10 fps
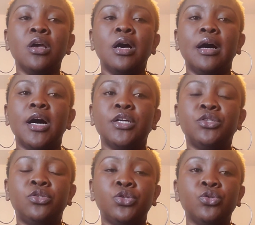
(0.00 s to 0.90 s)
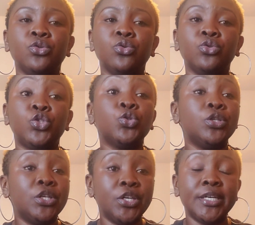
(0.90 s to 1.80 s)

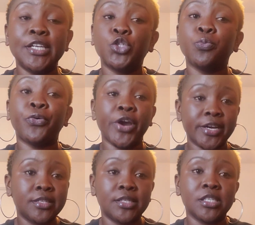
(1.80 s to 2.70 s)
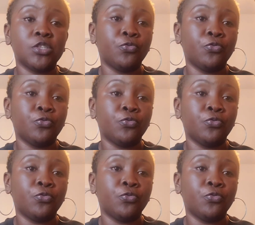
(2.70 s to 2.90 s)
learn and to practice